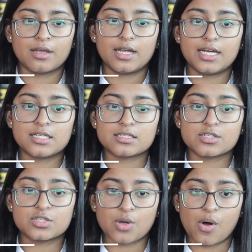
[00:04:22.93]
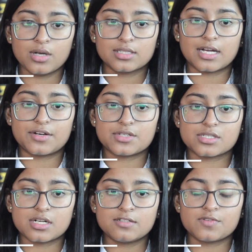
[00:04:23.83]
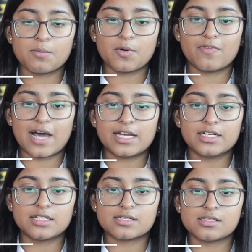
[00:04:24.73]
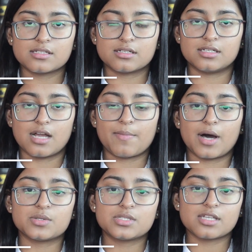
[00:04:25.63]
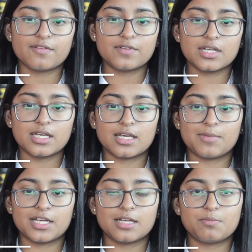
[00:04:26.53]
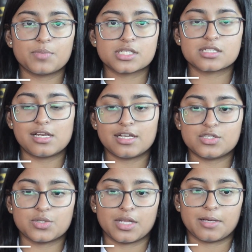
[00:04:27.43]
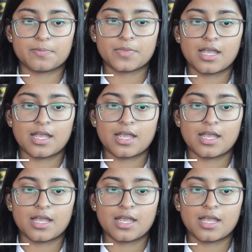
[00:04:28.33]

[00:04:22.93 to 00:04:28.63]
It is a shock that results from a valid concern about suffering immediate personal injury.